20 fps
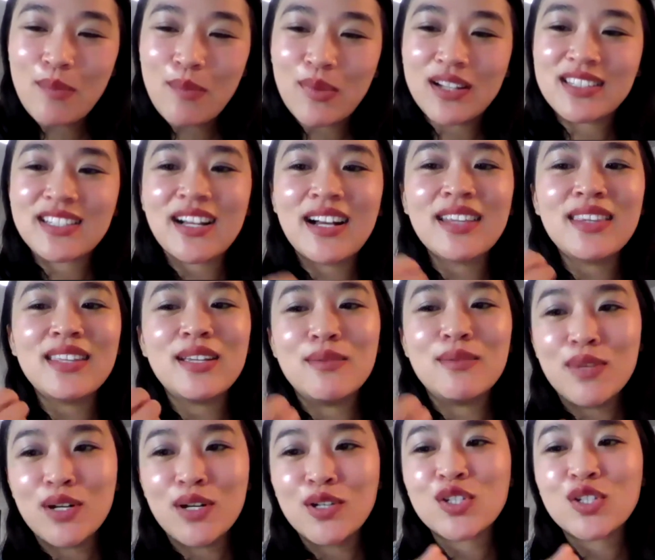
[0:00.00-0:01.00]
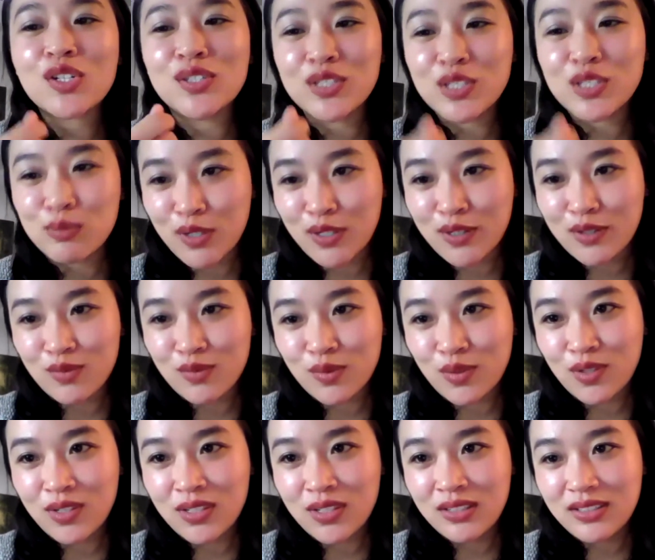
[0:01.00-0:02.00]
but it's got the emotional
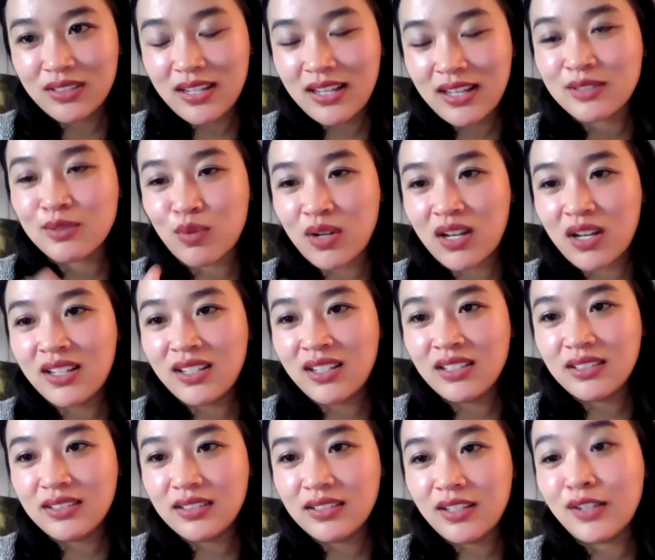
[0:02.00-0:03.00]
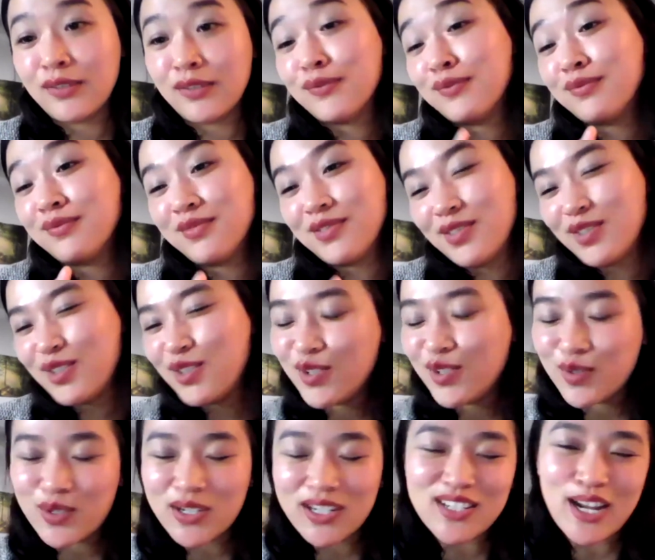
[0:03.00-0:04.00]
spiritual as well if
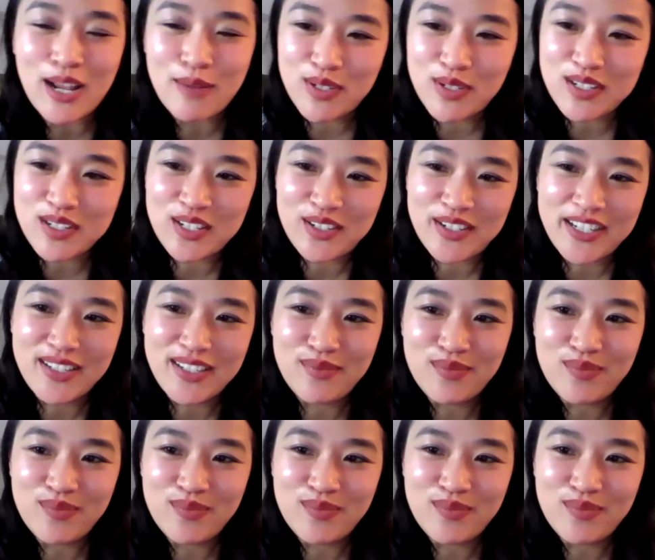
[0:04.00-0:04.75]
you want to tap into